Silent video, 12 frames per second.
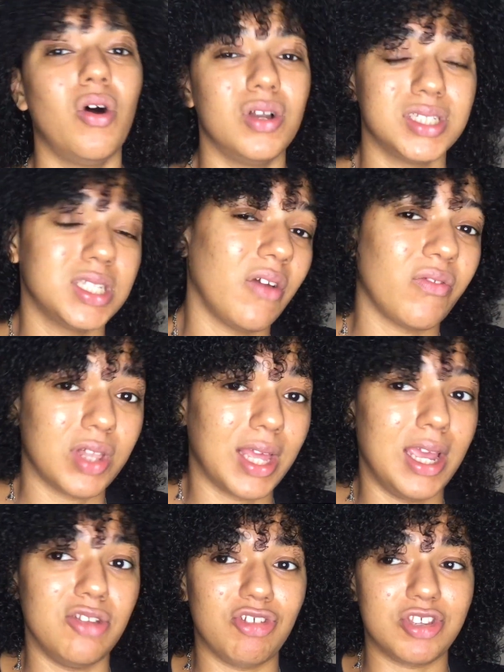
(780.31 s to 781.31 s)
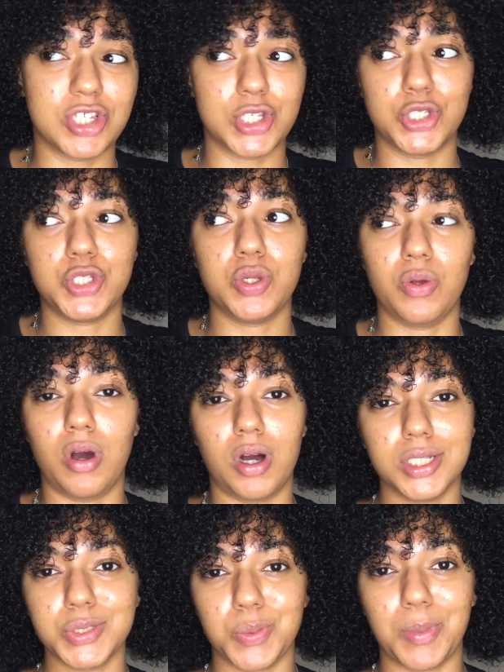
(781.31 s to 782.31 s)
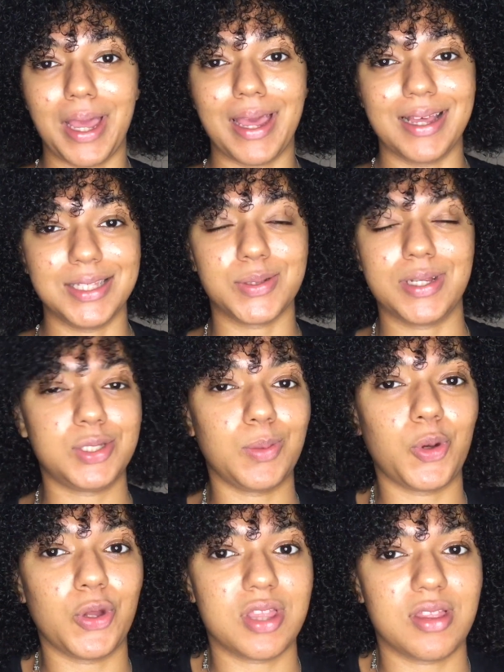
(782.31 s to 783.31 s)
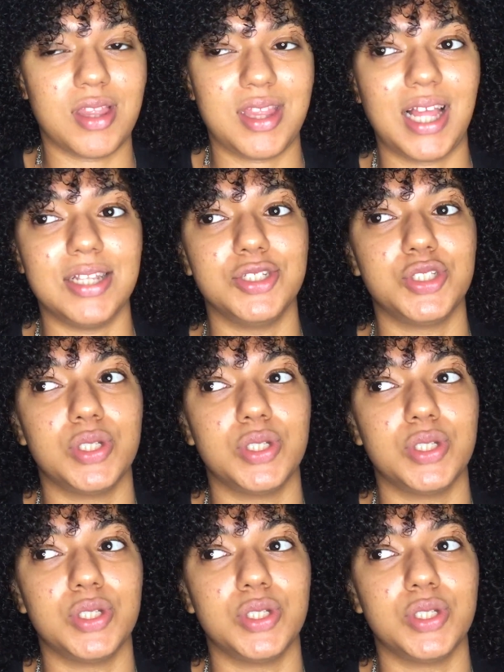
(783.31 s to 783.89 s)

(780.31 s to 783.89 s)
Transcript: honestly I feel like hairdressers are too harsh with my hair, so I stopped going to the salon